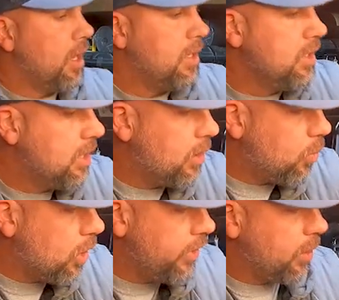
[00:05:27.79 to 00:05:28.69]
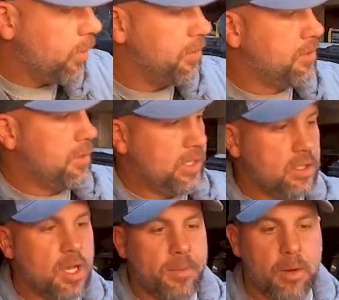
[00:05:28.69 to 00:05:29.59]
I did get one that
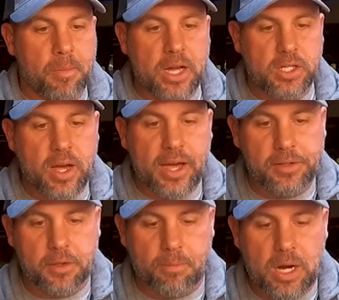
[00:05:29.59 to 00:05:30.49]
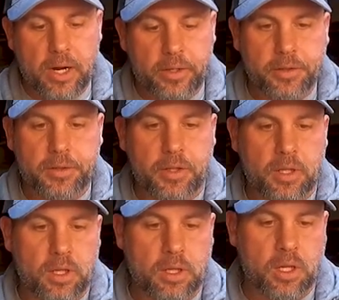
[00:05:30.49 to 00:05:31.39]
did come in a much nicer box
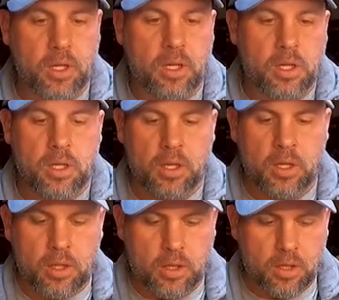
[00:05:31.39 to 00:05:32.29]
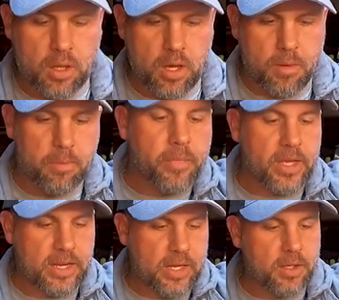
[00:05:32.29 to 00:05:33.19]

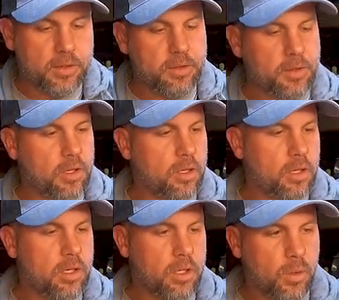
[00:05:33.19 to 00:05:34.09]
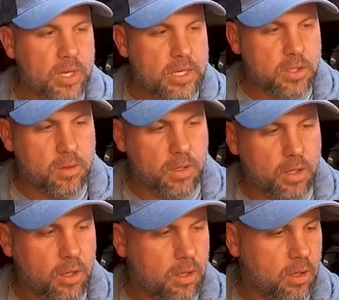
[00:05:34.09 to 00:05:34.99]
that is, you know, heat
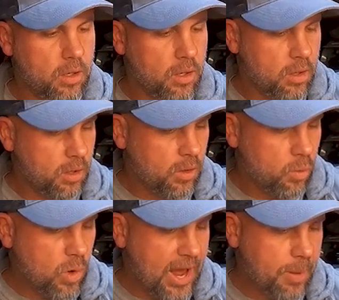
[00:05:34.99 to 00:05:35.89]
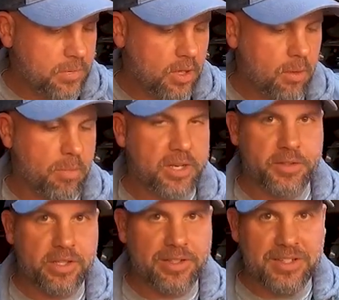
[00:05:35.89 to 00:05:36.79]
shrink wrapped, but
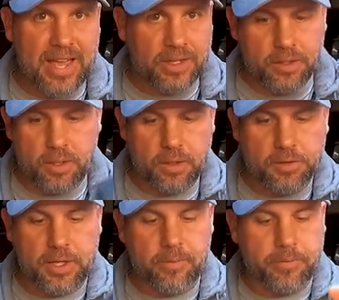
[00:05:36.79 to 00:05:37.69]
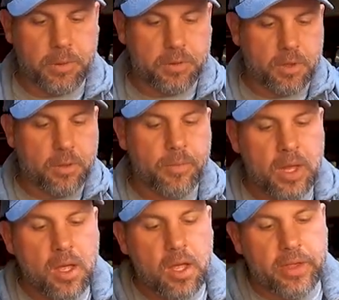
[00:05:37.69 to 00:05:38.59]
it's the exact same filter.
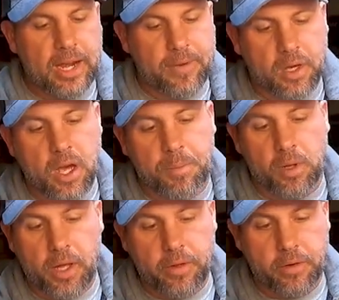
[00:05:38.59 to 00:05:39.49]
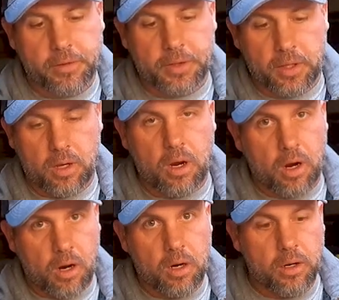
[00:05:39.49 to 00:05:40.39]
And then I have a couple others that
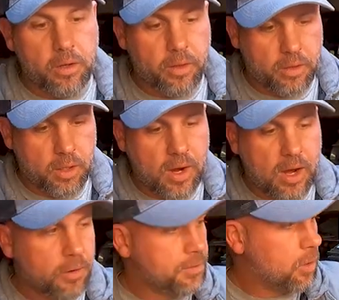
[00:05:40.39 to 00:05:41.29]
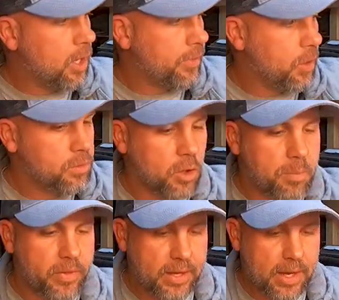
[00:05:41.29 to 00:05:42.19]
are, you know, I also cut those
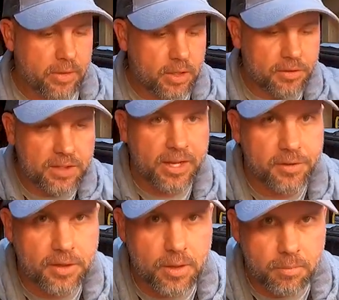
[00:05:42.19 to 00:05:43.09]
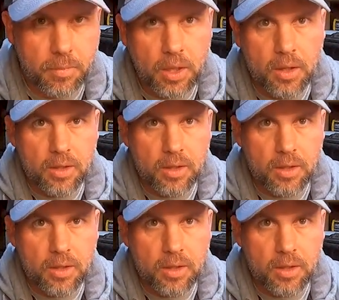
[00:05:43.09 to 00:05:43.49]
open. They got the exact same